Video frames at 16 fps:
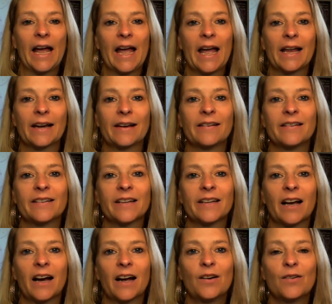And
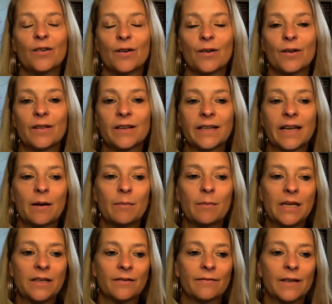I know this can
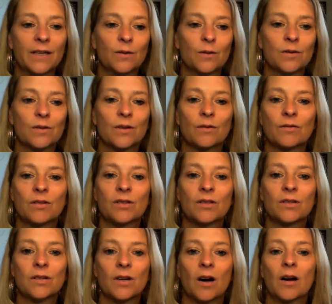be difficult, so
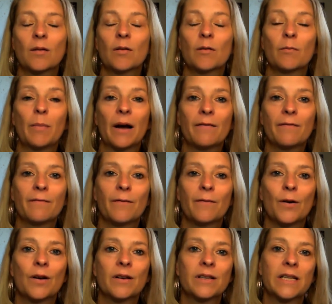start by
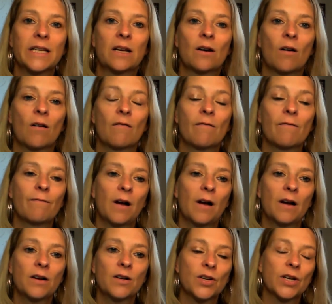focusing on
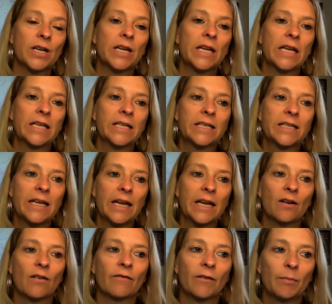function
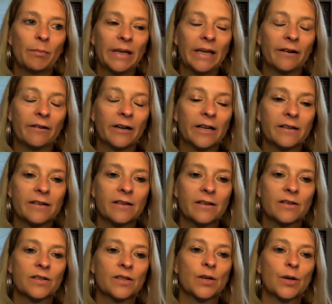instead of appearance.
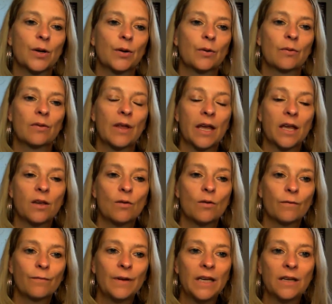So thank
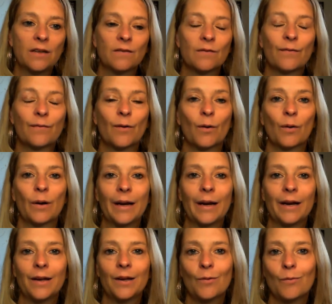your feet for
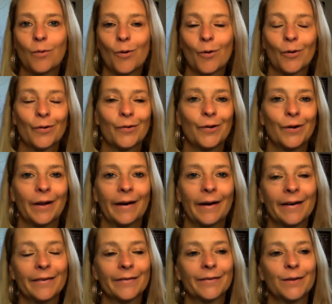letting you walk through
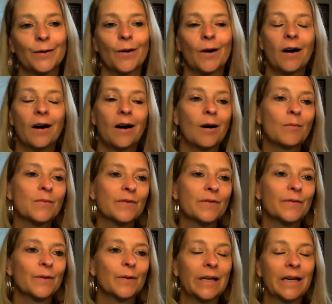life, your arms
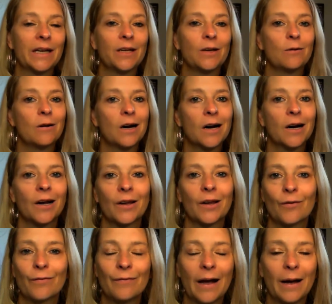for letting you hug
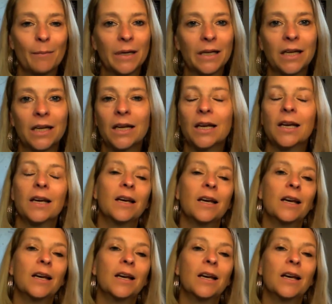your family,